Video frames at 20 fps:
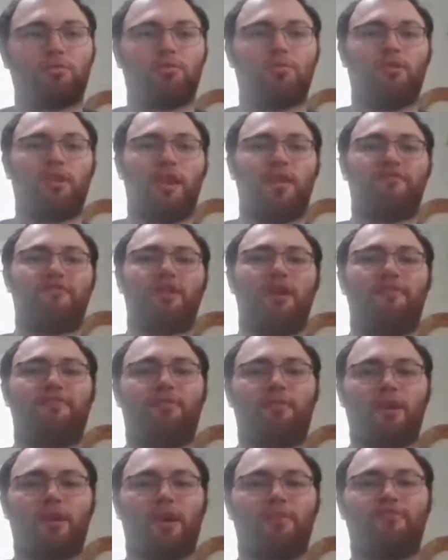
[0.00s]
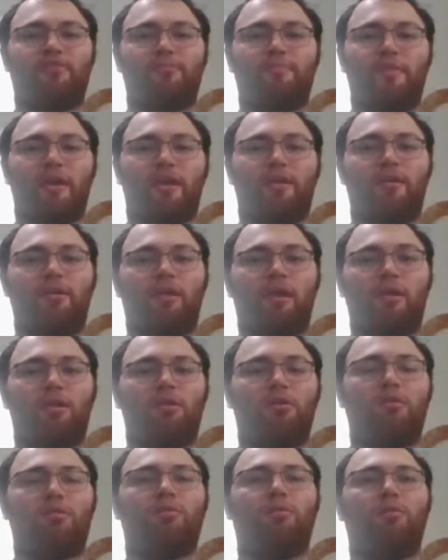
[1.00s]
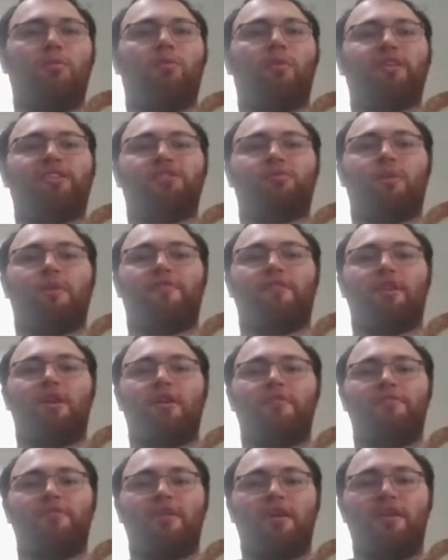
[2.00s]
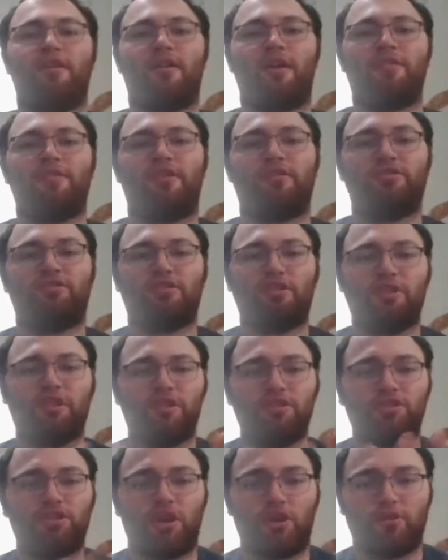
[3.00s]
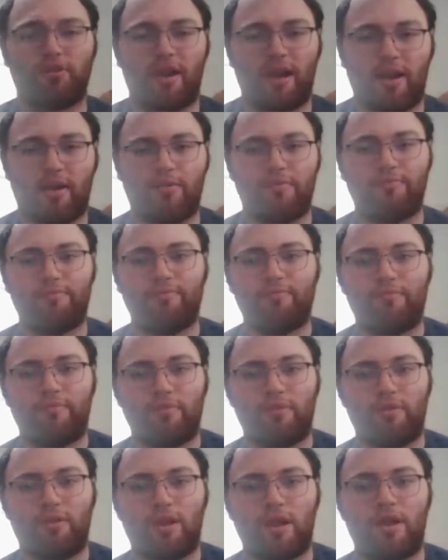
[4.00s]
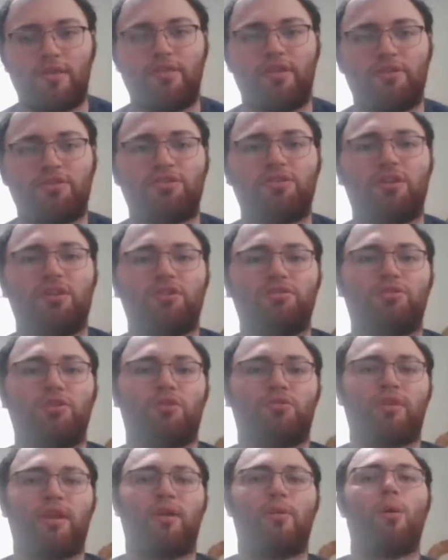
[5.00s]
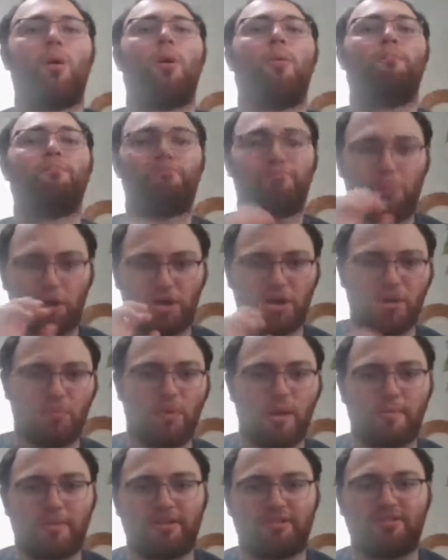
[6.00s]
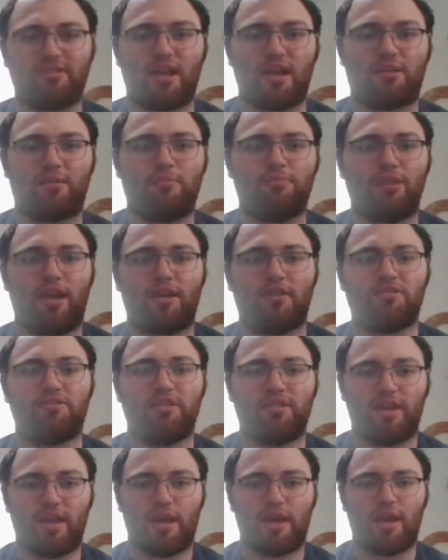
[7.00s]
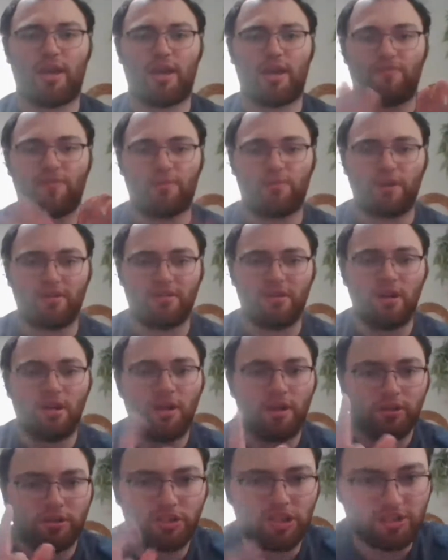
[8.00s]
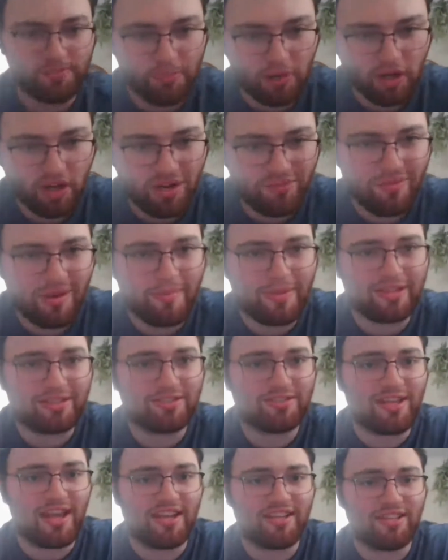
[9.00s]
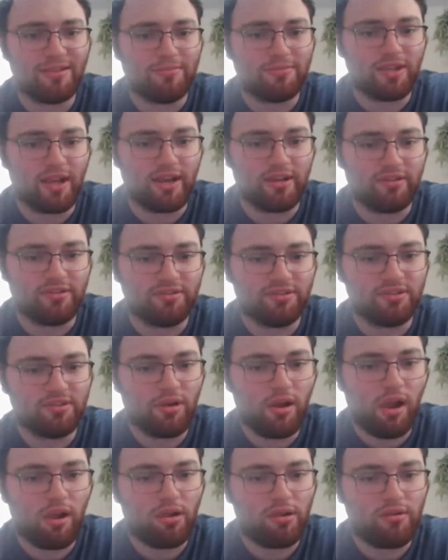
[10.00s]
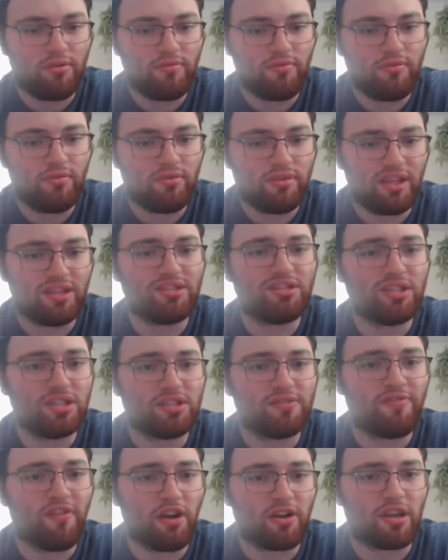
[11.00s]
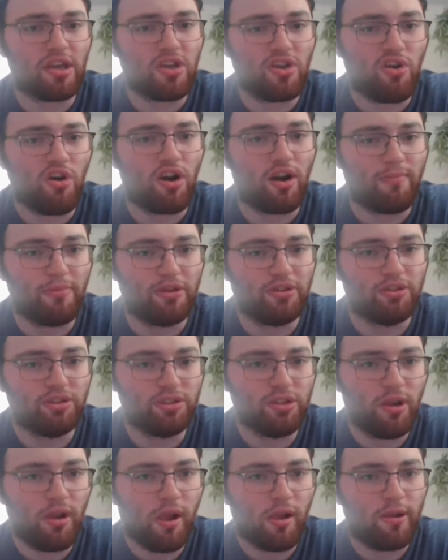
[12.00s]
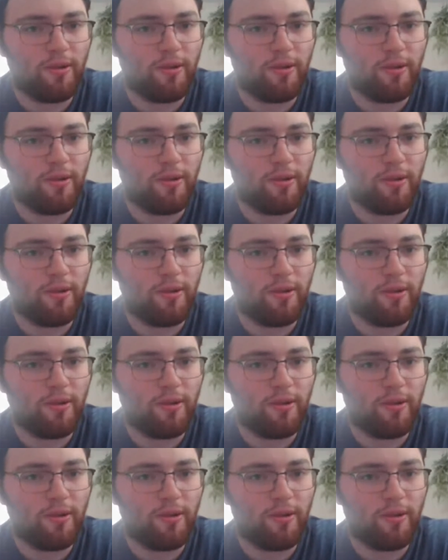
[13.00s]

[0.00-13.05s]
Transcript: They have never recovered from that whatsoever. And they're still a joke now. And they're still a joke now. Burn the women's tag team titles and get it over with. Just burn the women's tag team titles. This is fucking garbage.